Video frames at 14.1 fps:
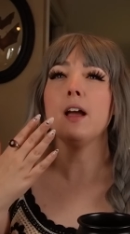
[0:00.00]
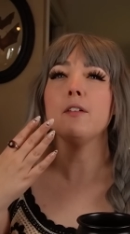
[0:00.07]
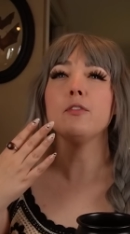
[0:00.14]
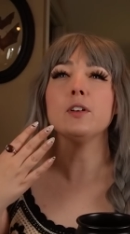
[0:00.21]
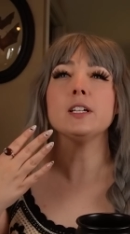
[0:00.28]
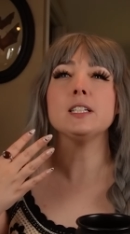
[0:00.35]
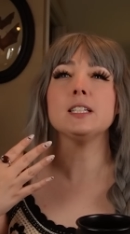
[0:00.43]

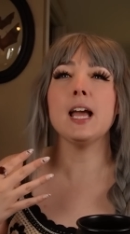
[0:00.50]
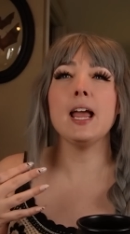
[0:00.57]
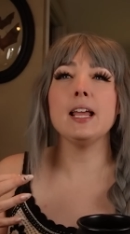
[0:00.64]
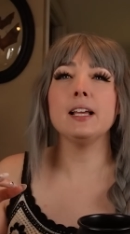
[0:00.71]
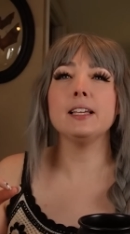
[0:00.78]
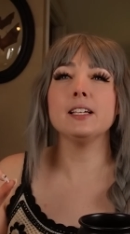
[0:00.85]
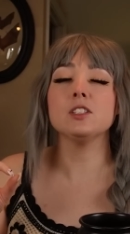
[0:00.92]
Every
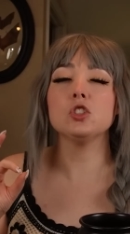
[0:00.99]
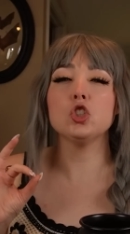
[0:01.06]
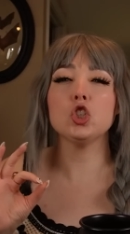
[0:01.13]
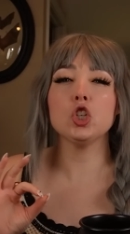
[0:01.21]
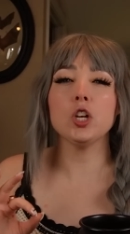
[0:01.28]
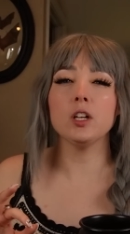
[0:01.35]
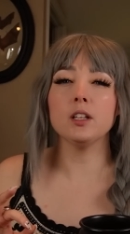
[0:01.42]
day it gets
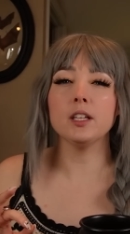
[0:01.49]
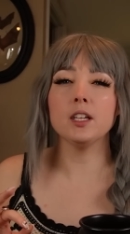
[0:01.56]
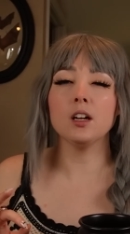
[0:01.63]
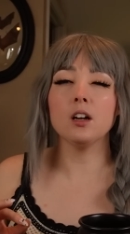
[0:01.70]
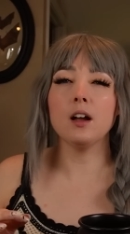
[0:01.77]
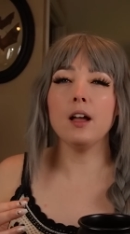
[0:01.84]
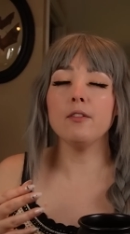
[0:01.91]

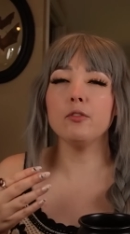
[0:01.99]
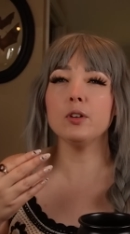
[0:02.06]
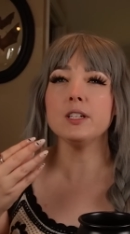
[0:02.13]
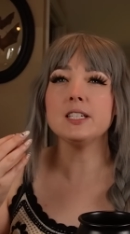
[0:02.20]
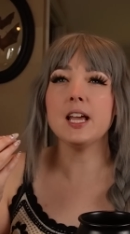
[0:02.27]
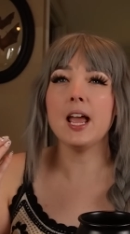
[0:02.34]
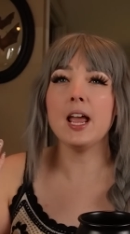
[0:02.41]
chillier. Every
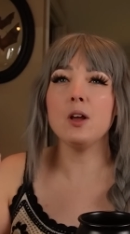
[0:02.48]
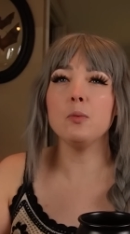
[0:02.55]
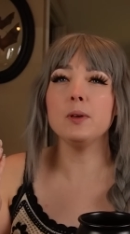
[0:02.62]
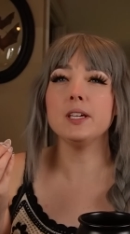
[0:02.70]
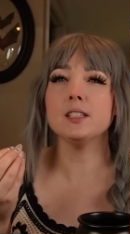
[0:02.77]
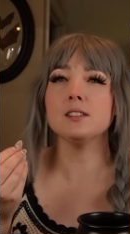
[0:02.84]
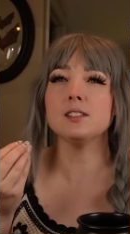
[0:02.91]
day
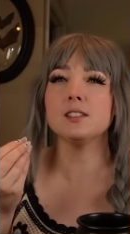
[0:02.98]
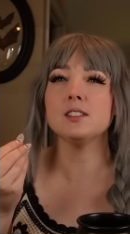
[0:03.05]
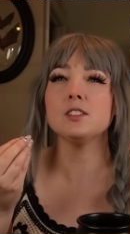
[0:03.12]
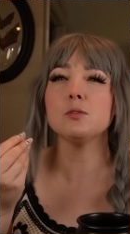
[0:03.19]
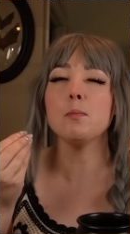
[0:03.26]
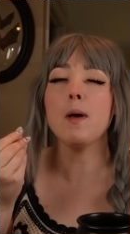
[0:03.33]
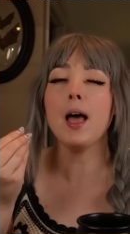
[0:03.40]
we can
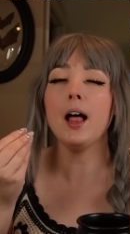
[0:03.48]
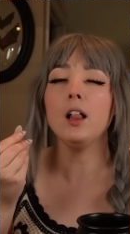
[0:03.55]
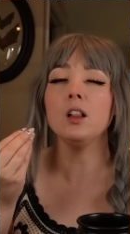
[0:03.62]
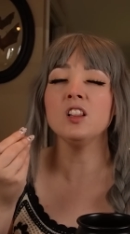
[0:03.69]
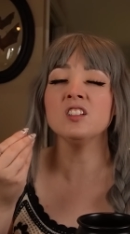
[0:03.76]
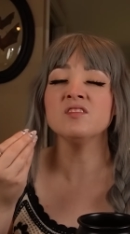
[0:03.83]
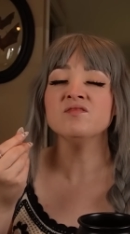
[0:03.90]

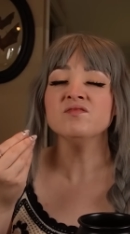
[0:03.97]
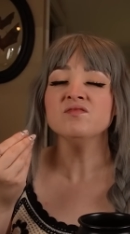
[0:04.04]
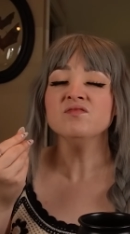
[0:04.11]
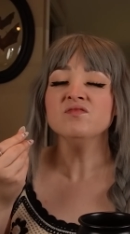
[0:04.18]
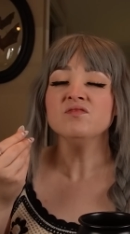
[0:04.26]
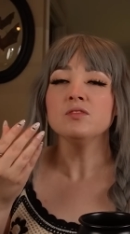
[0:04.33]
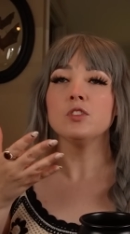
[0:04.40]
smell
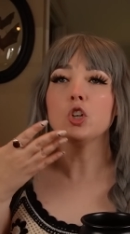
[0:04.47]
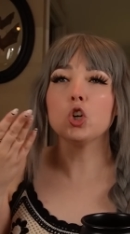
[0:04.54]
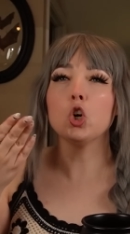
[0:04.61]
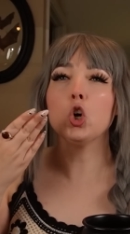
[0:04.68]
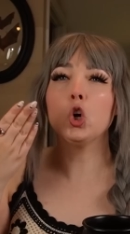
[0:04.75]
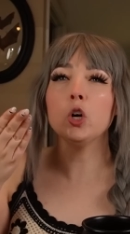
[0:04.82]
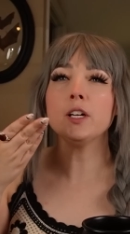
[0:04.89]
the
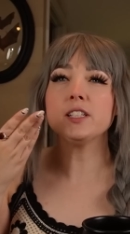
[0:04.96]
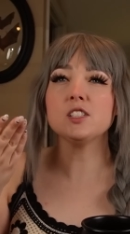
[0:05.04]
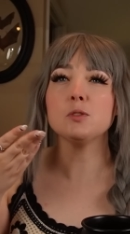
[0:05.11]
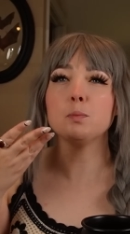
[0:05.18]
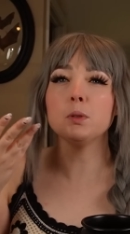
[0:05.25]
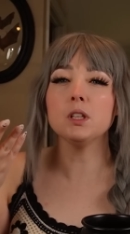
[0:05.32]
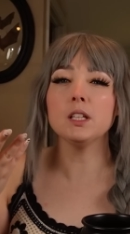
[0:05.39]

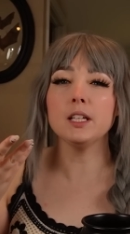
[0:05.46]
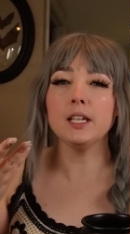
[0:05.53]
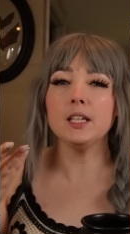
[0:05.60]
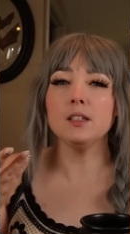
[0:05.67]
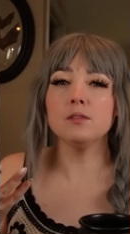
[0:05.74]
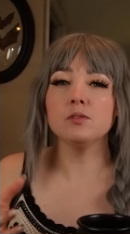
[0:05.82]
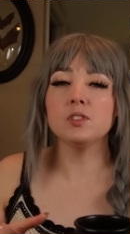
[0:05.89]
crisp
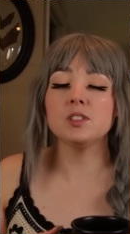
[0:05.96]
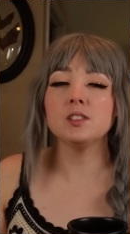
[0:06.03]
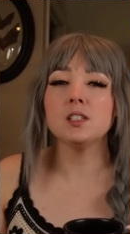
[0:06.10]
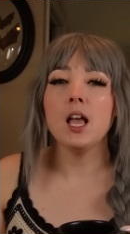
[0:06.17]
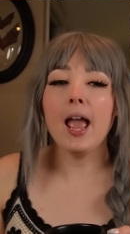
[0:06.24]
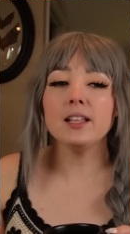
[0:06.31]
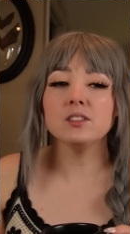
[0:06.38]

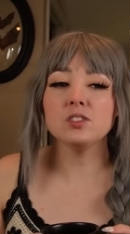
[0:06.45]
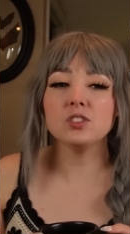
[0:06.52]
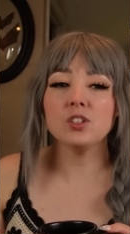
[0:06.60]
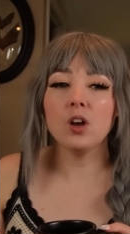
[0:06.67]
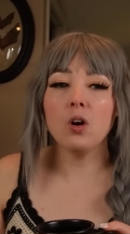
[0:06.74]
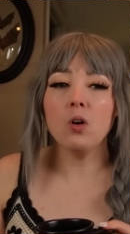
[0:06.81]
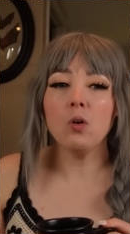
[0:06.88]
leaves. And
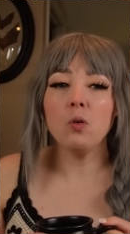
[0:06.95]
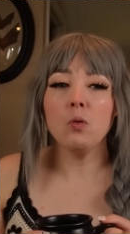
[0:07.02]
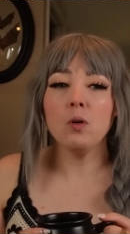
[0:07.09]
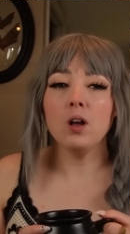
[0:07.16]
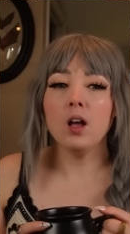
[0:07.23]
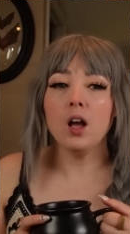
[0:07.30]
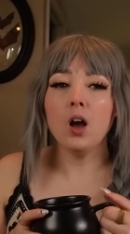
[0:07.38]

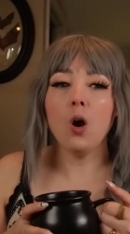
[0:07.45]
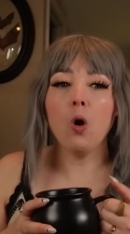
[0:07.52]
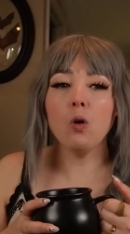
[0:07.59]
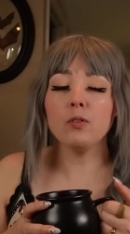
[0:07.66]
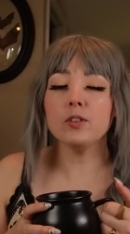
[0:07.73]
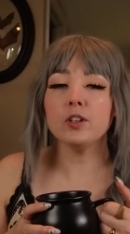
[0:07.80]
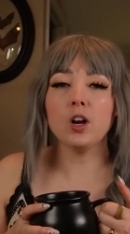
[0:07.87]
so
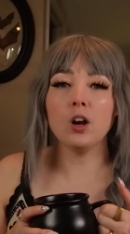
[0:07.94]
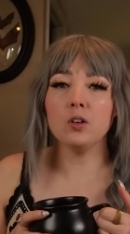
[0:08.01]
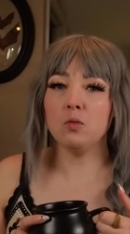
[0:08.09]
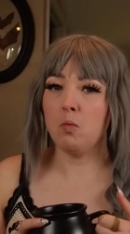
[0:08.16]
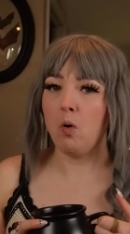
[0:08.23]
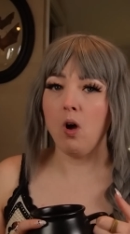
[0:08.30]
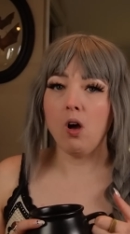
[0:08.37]
over the
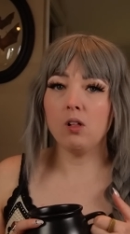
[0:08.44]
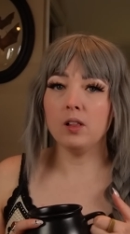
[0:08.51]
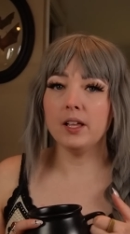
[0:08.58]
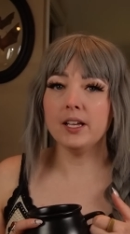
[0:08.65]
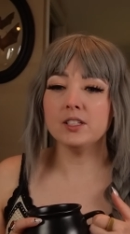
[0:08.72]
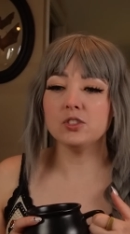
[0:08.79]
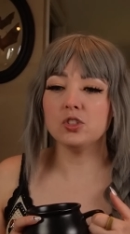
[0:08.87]
Garden Wall
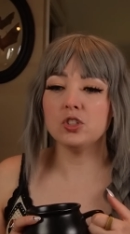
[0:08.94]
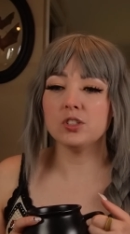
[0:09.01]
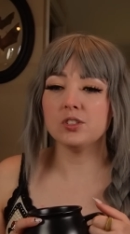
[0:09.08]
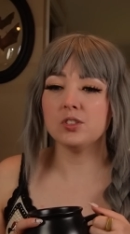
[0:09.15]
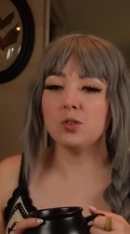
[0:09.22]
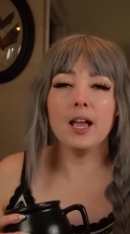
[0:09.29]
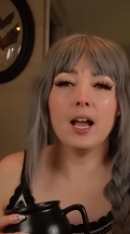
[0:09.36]
is
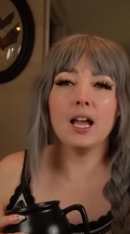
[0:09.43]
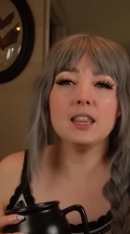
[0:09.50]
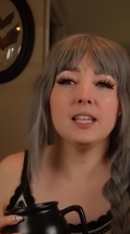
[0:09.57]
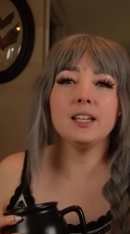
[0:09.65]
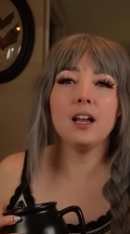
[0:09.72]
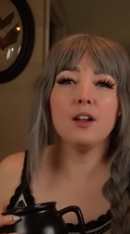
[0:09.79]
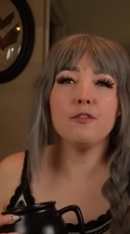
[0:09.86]
just, I
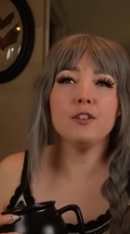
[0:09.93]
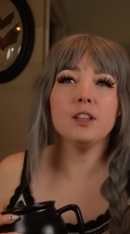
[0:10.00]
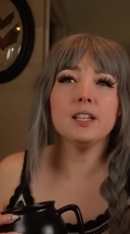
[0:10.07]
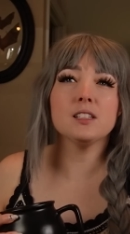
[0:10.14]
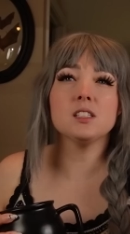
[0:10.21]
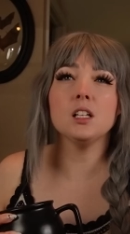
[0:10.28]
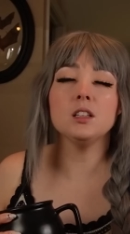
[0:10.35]
think, I feel
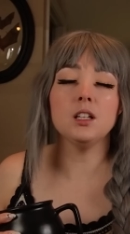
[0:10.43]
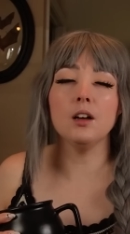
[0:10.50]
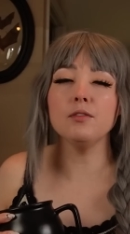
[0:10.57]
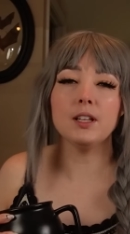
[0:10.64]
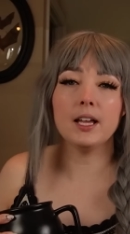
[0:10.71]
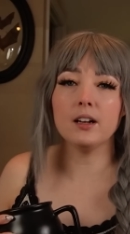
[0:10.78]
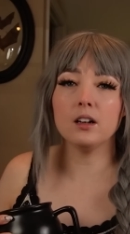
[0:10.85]
like it's a
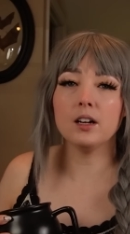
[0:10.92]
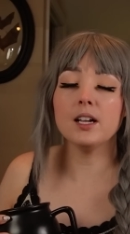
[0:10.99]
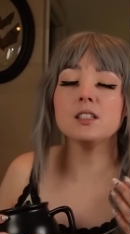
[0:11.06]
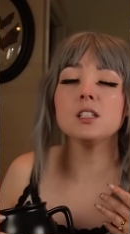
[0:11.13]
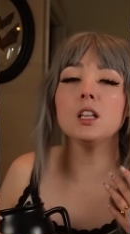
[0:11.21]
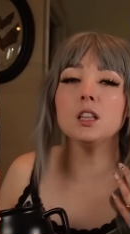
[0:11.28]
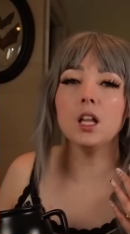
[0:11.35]
love letter.
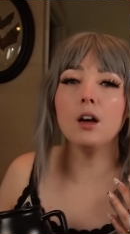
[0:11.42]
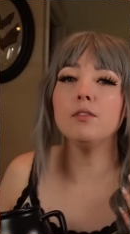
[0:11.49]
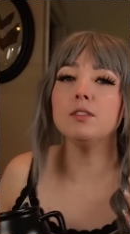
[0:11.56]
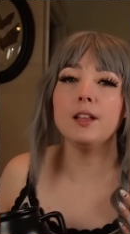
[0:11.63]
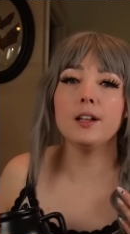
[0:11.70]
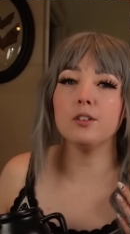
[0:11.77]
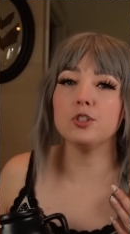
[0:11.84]
It's a love
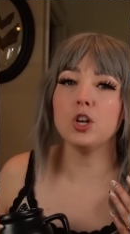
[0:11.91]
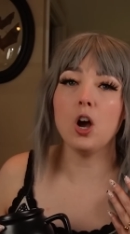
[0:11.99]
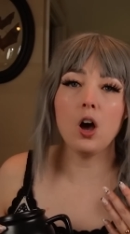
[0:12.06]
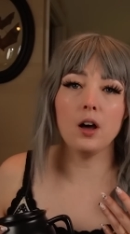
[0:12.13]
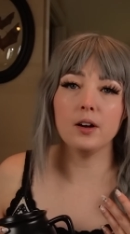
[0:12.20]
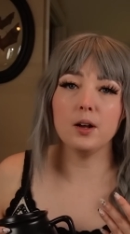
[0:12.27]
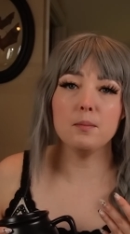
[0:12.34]
letter to
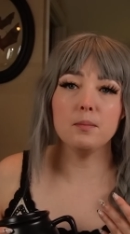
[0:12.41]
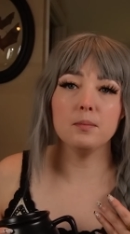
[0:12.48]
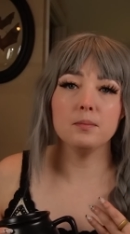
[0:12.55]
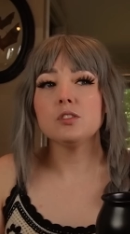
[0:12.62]
autumn.